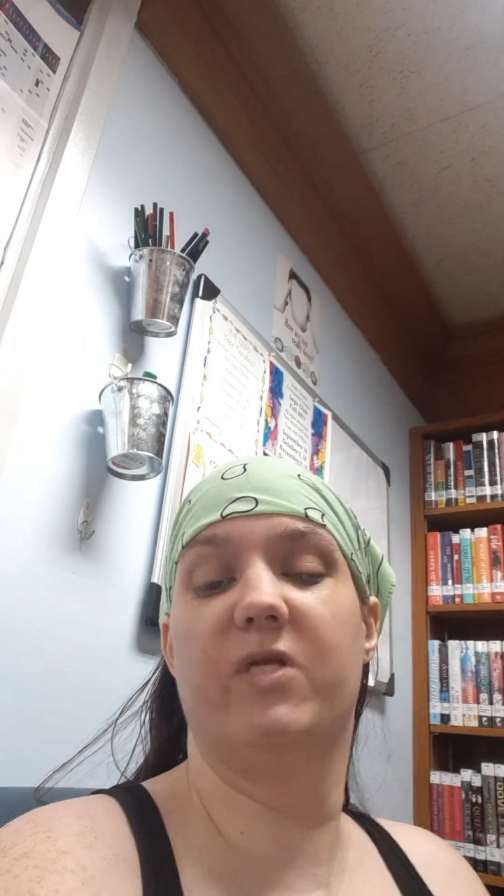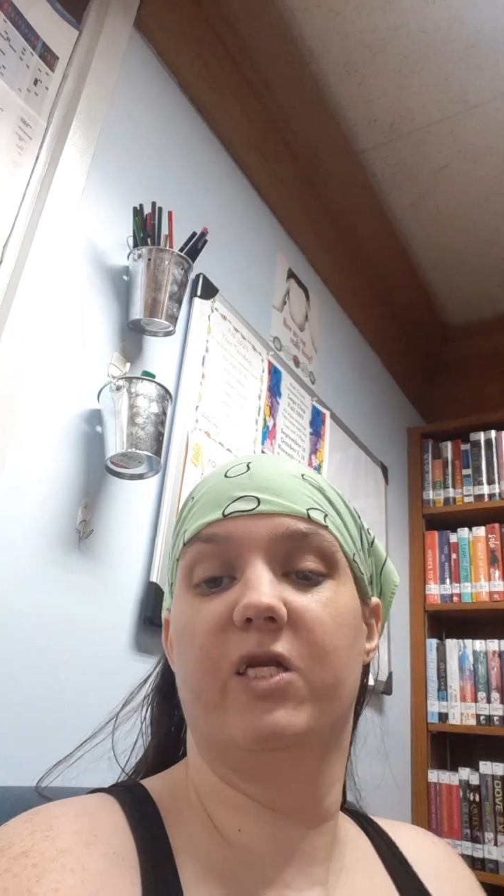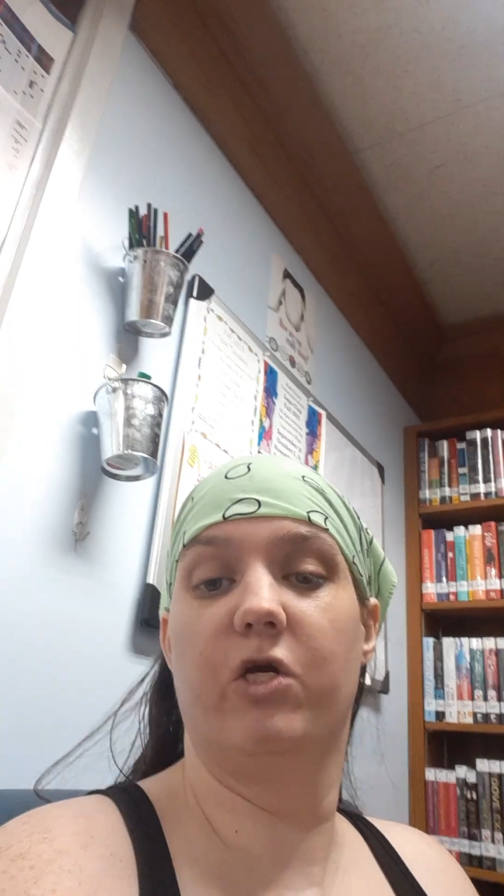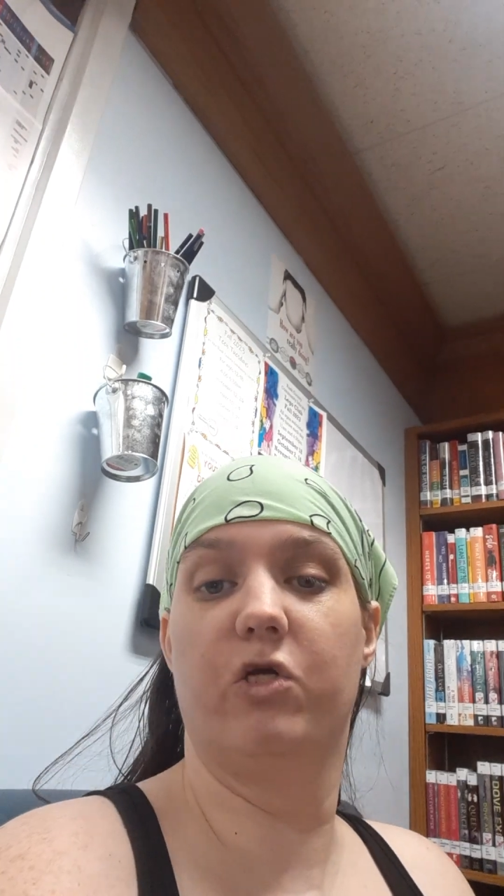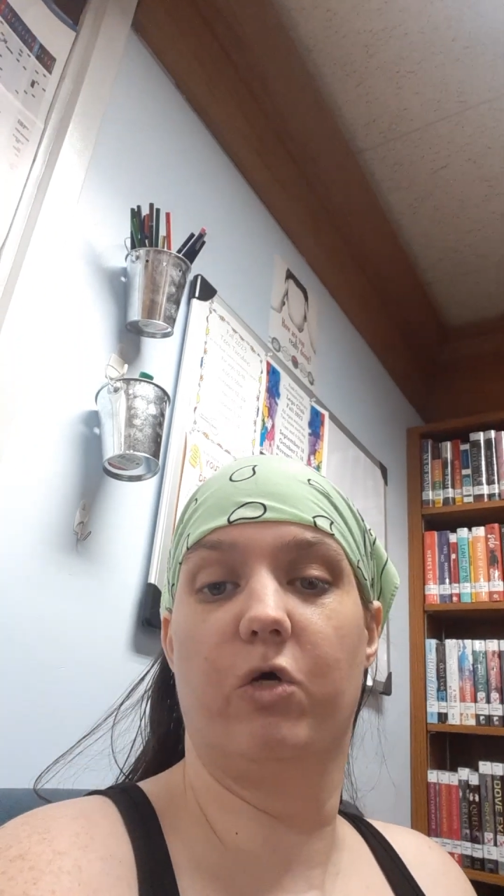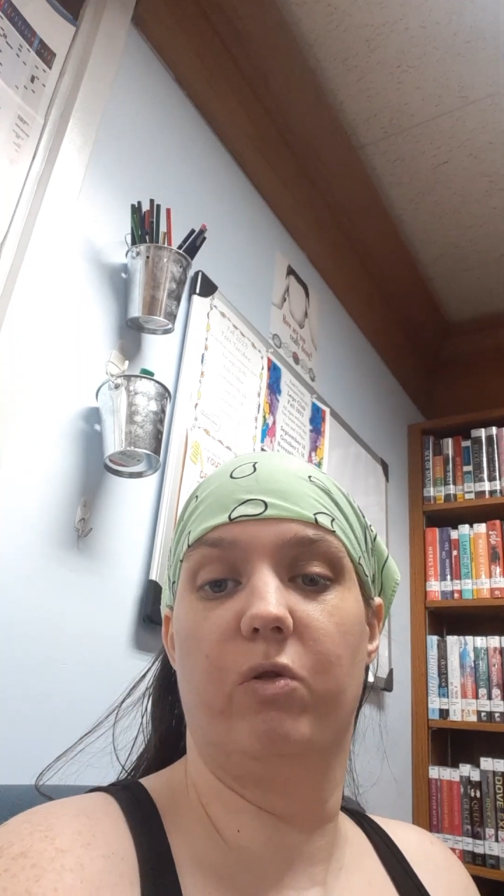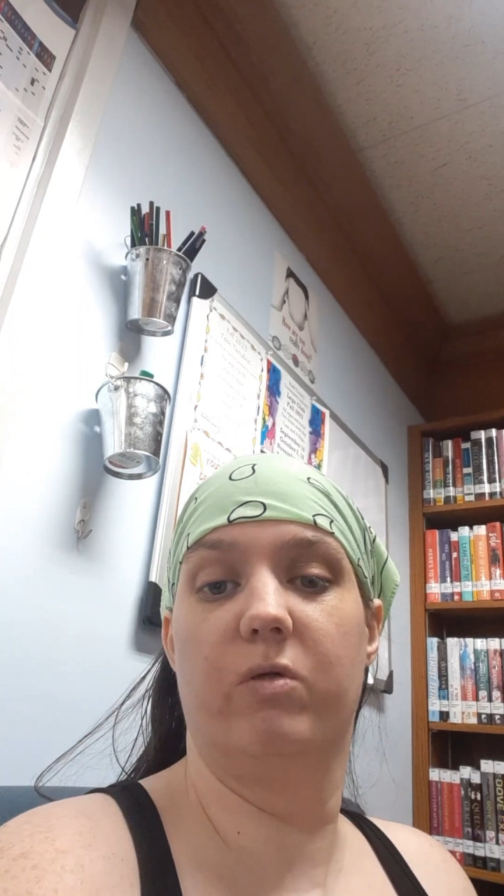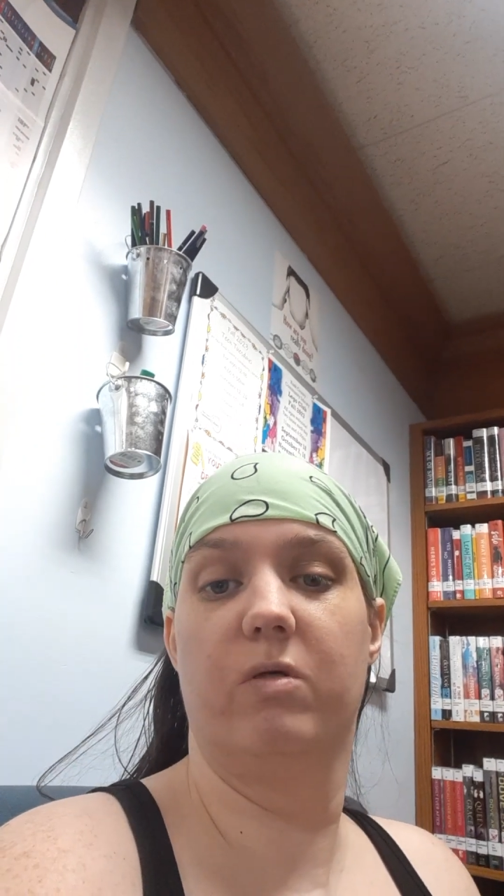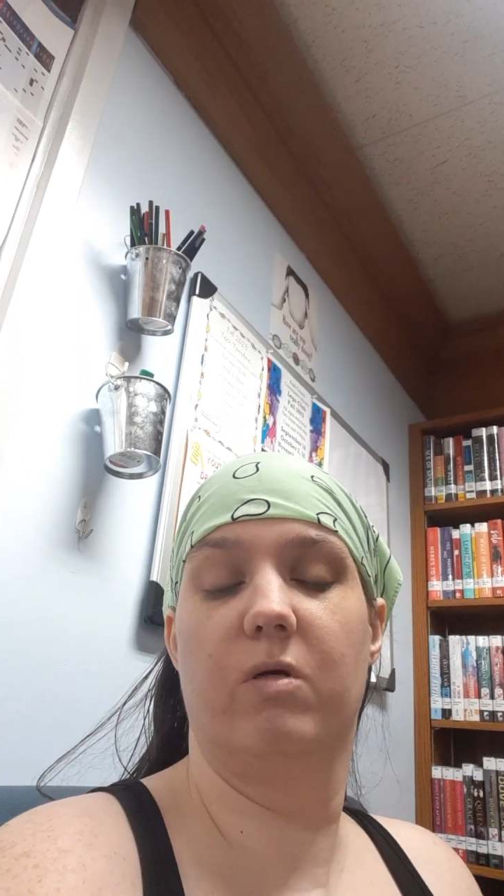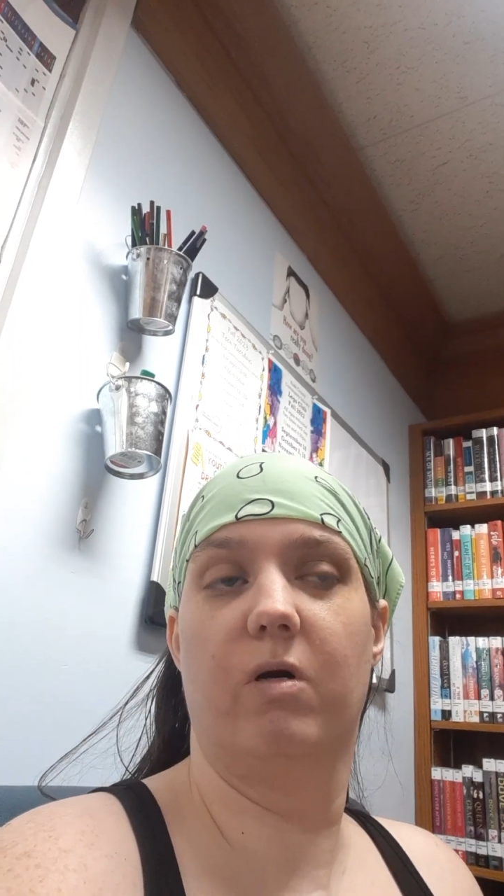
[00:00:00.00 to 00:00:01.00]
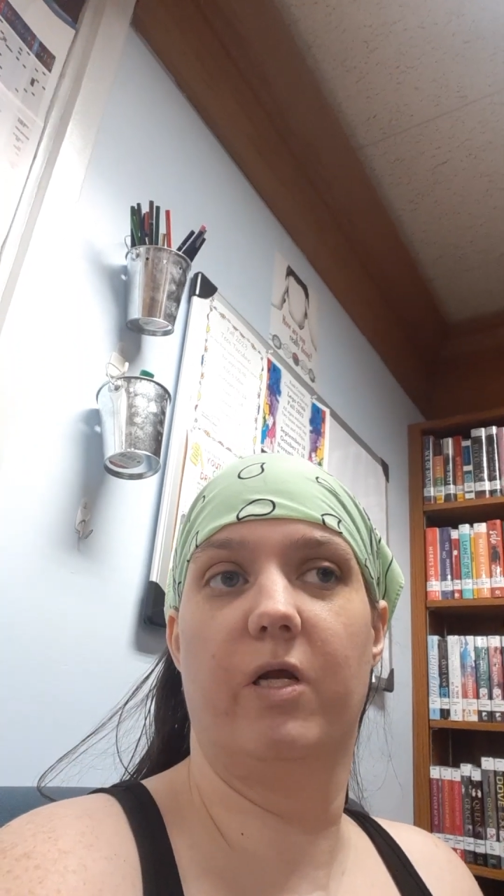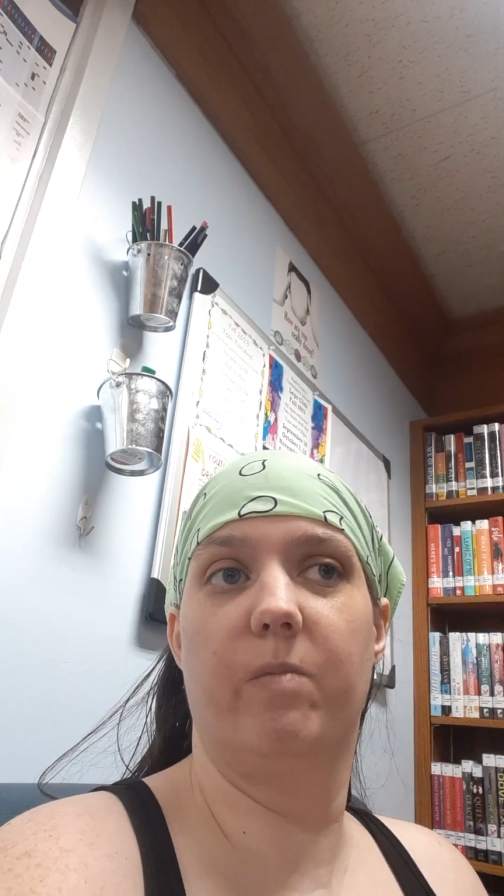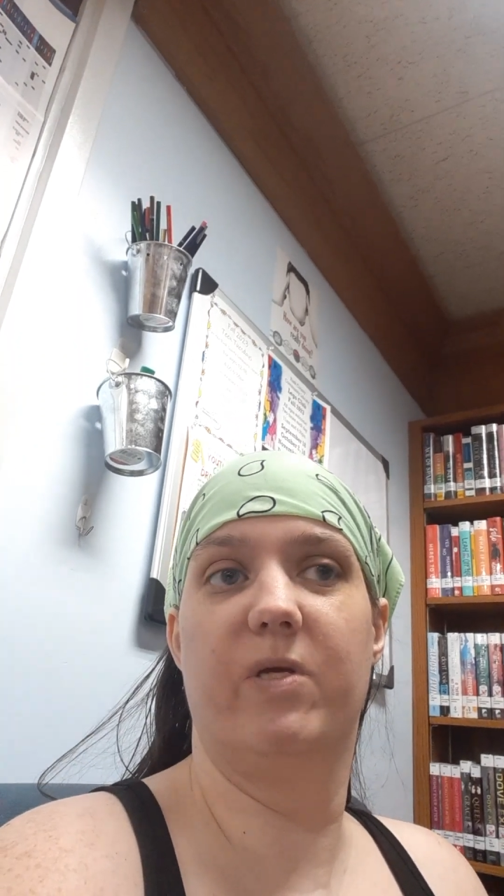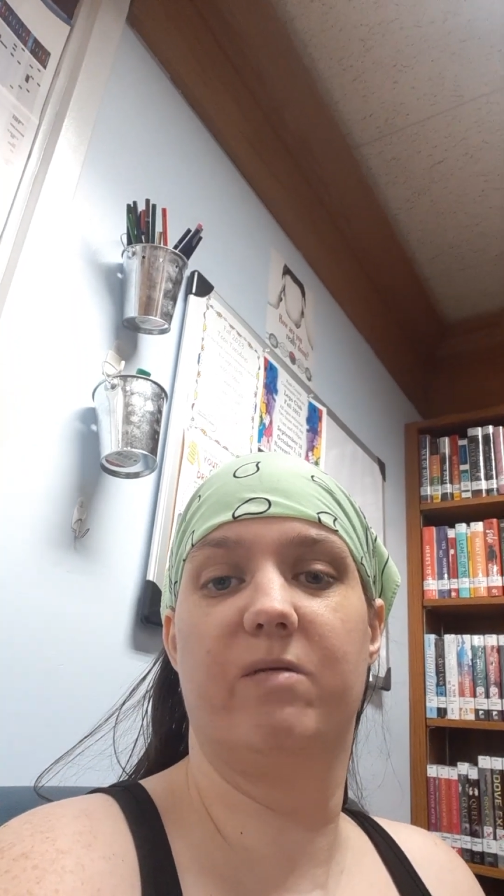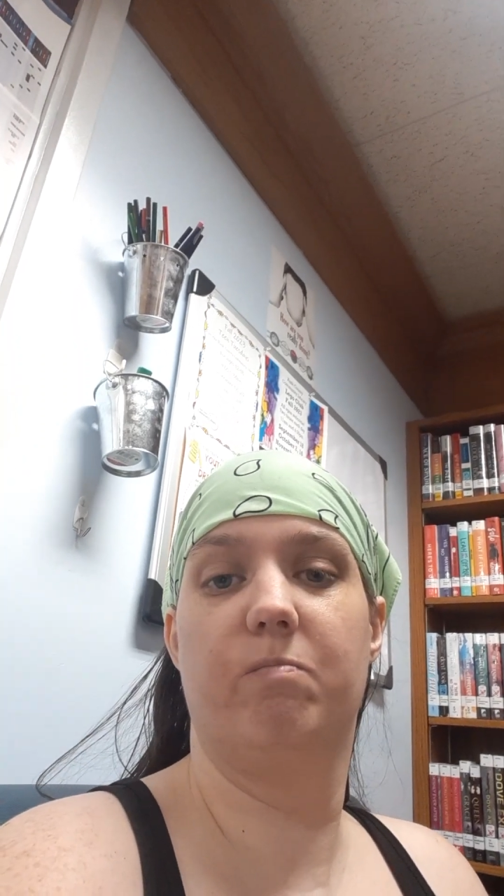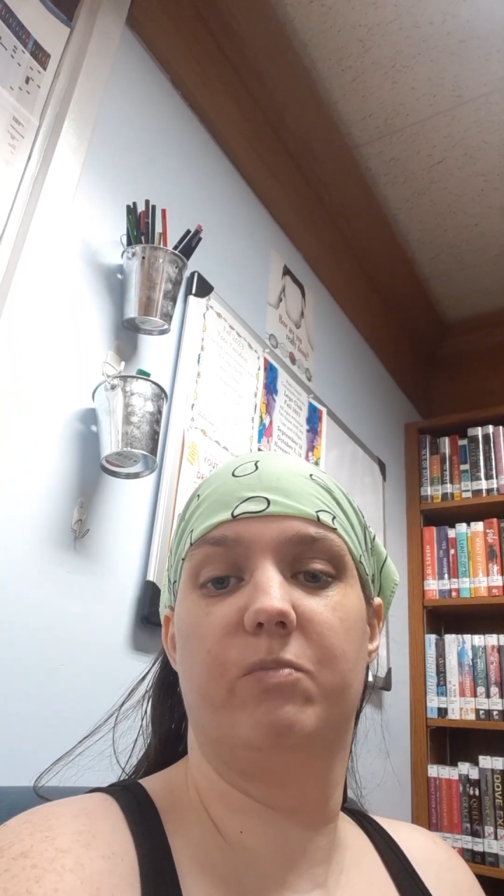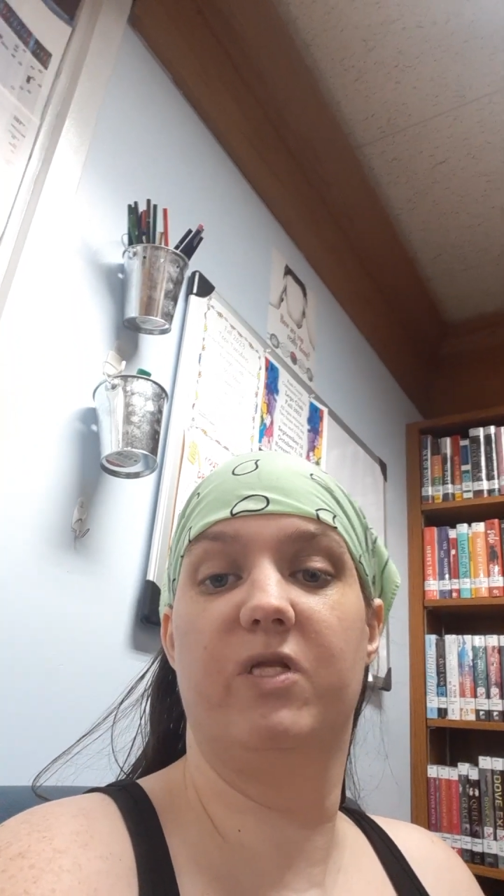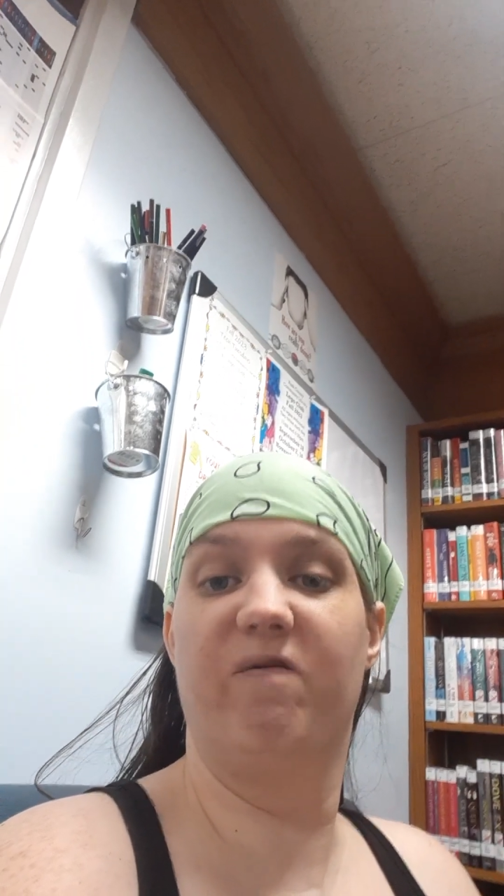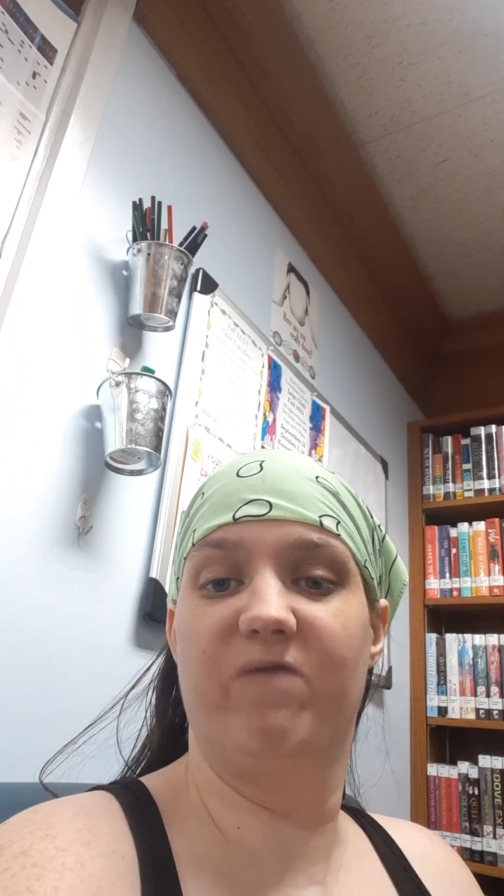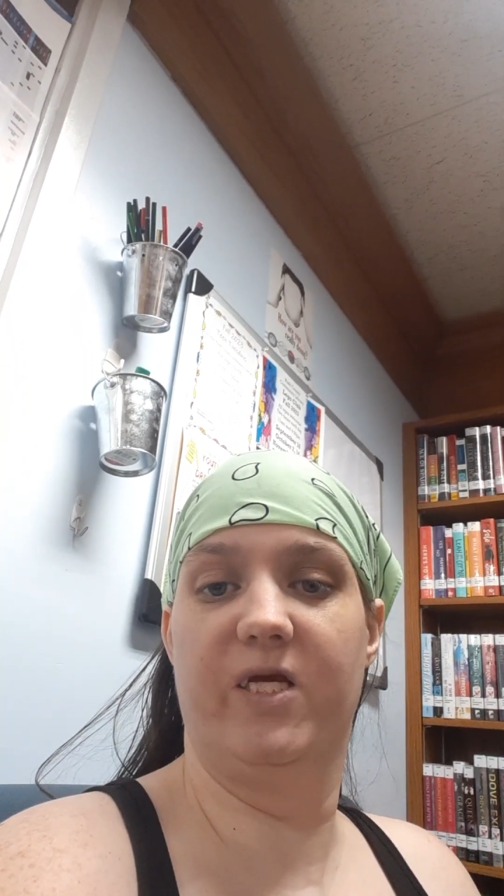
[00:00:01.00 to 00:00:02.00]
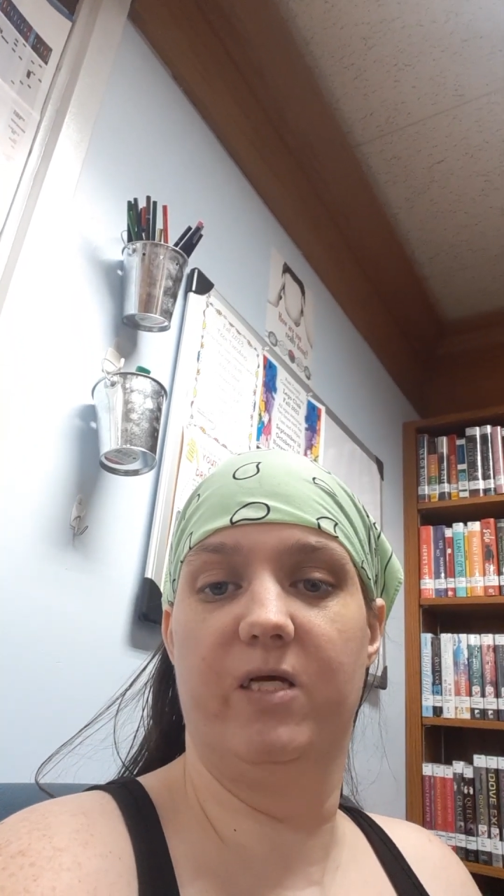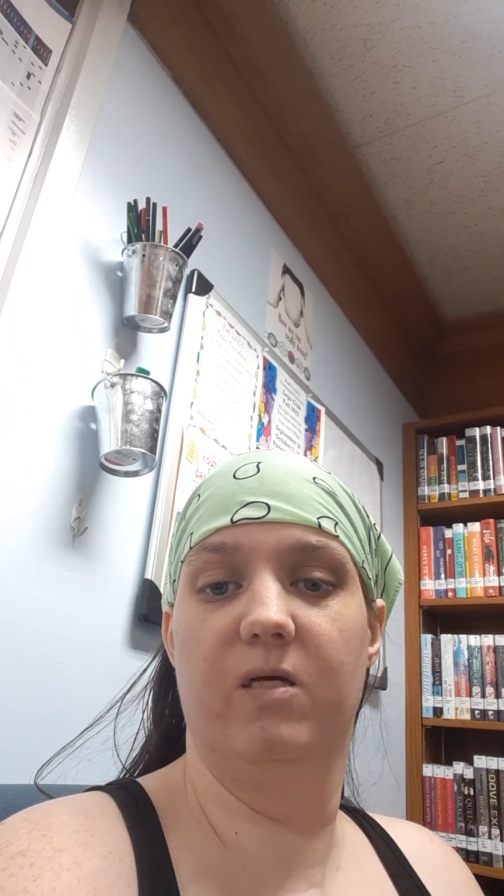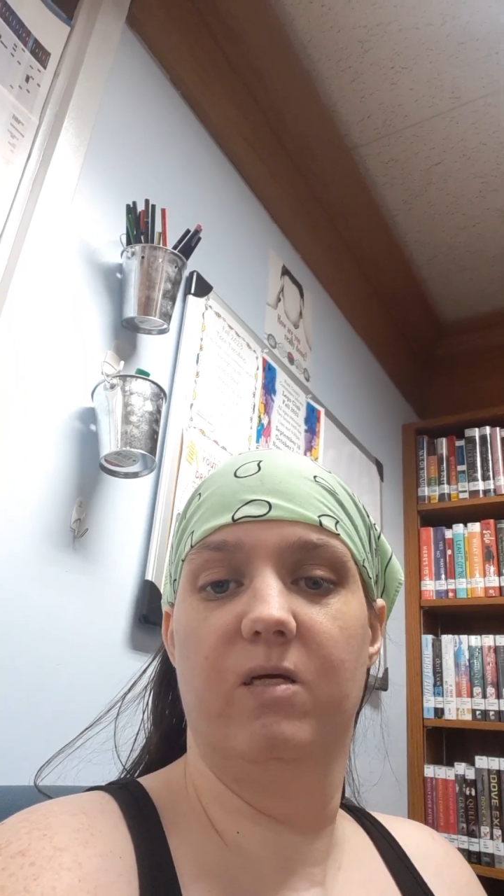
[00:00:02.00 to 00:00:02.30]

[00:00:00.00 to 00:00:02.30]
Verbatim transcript: ten years old her name is Stephanie.